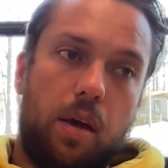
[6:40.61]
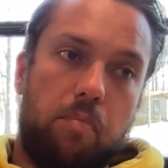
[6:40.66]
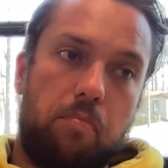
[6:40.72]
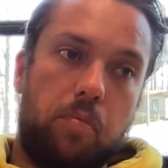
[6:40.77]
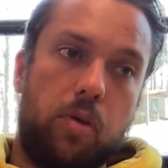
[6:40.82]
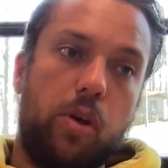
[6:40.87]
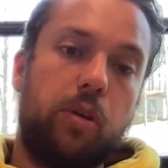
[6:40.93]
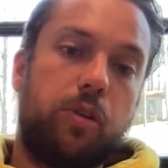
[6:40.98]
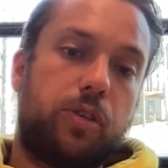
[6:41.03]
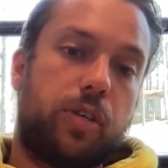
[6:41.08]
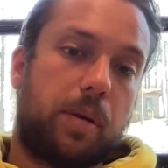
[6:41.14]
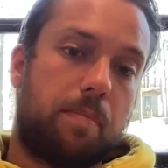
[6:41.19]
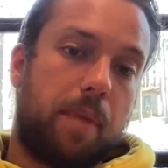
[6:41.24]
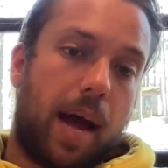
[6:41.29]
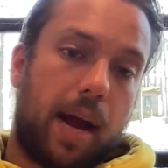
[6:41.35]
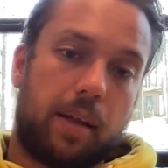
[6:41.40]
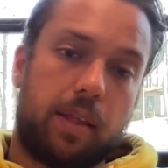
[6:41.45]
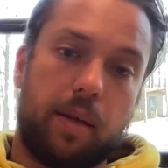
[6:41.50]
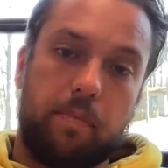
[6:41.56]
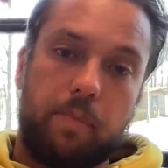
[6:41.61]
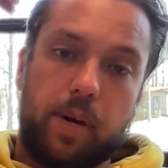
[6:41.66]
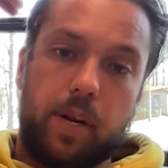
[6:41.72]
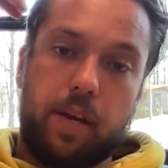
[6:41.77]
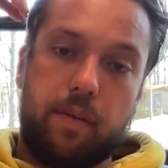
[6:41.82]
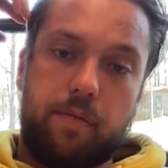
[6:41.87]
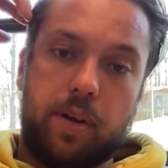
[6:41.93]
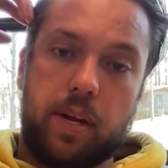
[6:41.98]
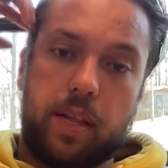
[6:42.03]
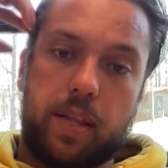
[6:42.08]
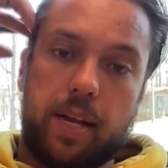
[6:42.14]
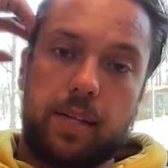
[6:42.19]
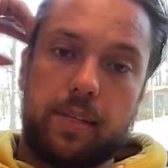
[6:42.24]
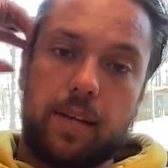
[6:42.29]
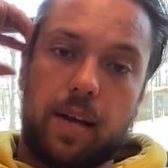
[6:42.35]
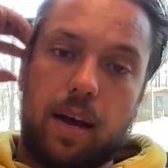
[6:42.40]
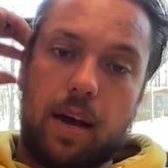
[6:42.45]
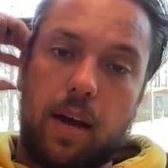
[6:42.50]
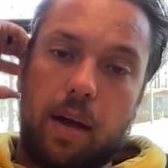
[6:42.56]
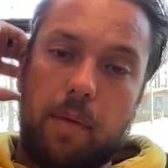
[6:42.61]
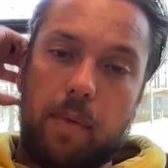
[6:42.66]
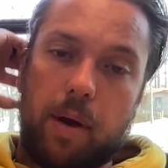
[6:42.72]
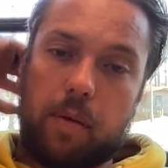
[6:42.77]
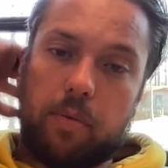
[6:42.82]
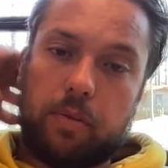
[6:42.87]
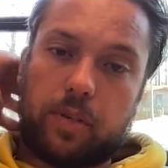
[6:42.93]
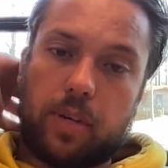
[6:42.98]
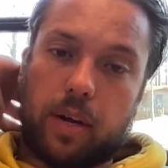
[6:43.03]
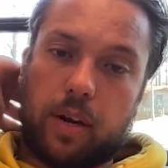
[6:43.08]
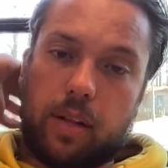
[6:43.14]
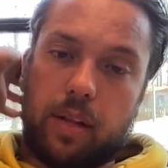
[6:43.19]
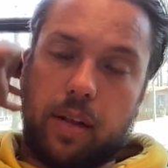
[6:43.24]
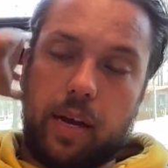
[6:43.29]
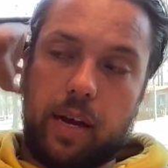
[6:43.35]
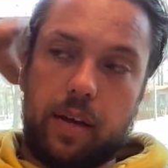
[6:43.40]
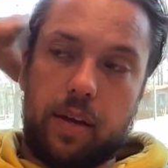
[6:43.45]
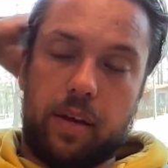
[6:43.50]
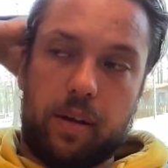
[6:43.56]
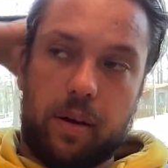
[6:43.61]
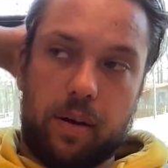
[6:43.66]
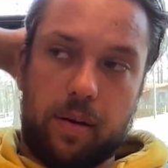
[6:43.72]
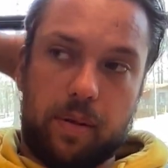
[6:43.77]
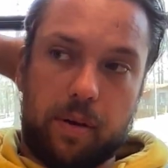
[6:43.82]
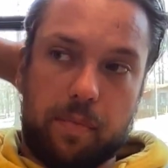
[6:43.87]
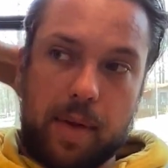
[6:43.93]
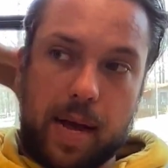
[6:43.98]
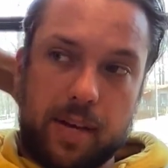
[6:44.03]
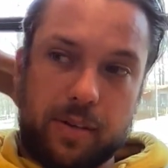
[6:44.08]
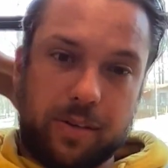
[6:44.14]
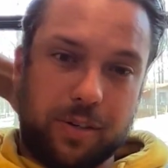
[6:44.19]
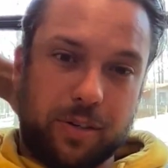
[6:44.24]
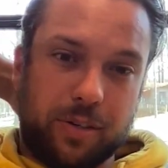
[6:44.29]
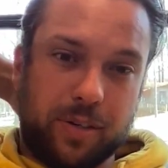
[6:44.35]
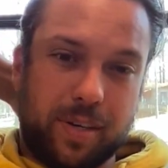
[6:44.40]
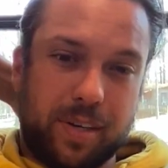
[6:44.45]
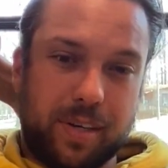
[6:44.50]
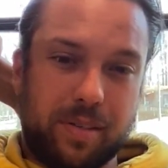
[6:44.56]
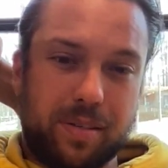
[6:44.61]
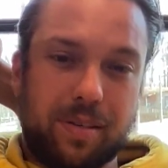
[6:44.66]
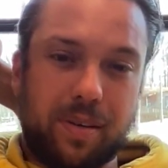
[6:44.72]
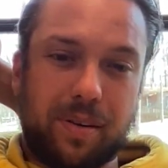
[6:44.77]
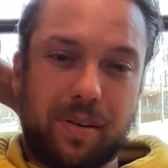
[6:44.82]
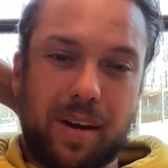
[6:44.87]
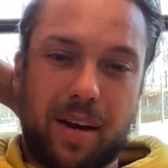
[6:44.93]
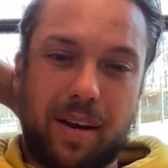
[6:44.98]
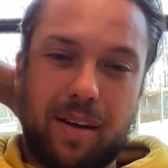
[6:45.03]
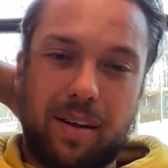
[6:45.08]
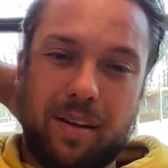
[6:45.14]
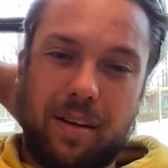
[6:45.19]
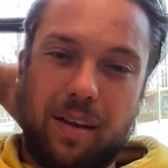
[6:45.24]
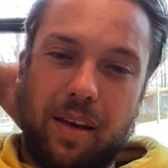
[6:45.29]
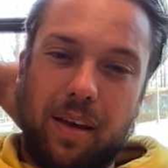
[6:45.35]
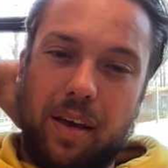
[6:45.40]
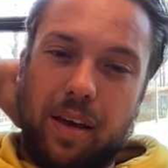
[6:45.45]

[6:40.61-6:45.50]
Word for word: music back then but even at that time i was kind of like you know their messages are kind of